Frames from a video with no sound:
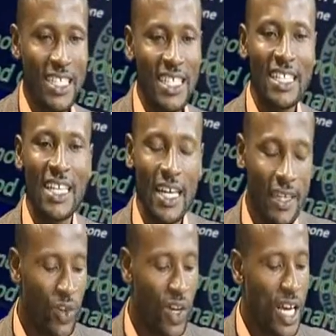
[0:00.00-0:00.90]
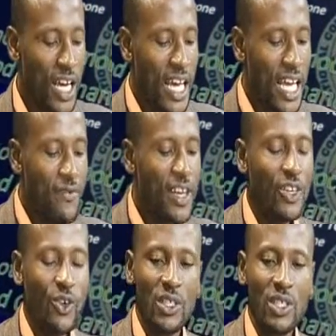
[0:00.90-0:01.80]
He say, even
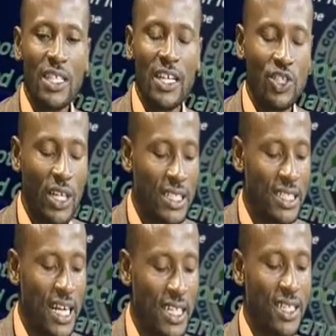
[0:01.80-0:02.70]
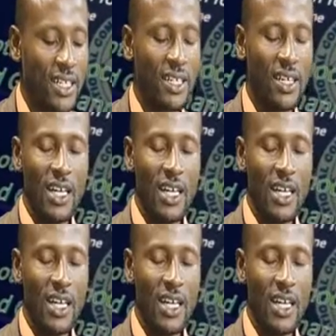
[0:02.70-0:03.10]
though this natural disaster,